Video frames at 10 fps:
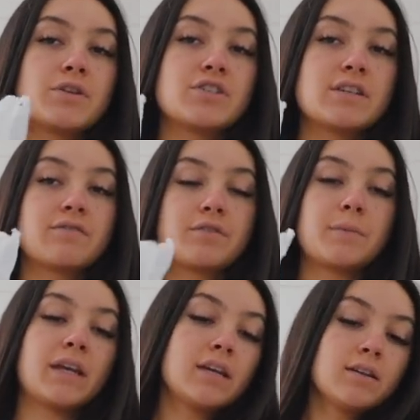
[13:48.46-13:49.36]
which isn't for
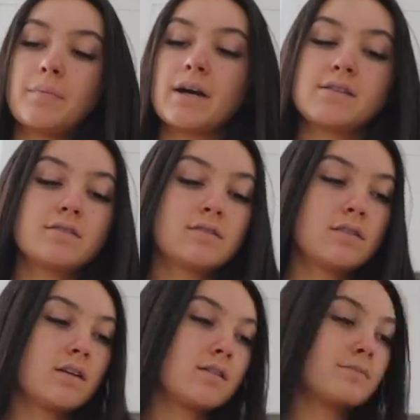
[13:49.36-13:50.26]
me, but
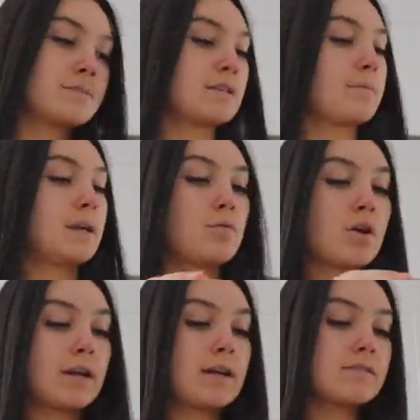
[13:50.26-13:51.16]
somebody
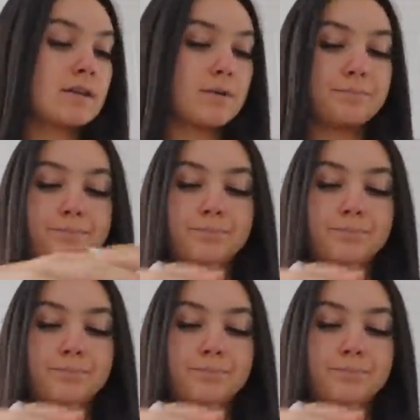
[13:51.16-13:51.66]
wanted it, so